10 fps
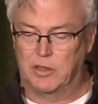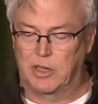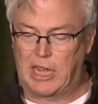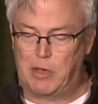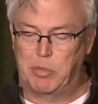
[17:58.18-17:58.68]

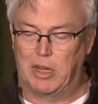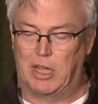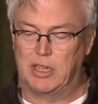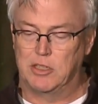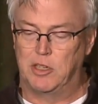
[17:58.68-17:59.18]

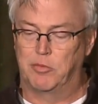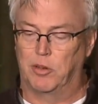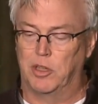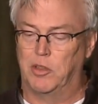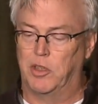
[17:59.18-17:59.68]
capitalized
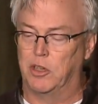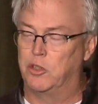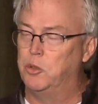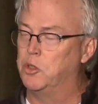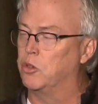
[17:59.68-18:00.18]
differently than a
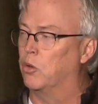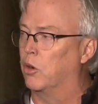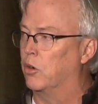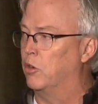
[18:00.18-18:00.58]
2-store or a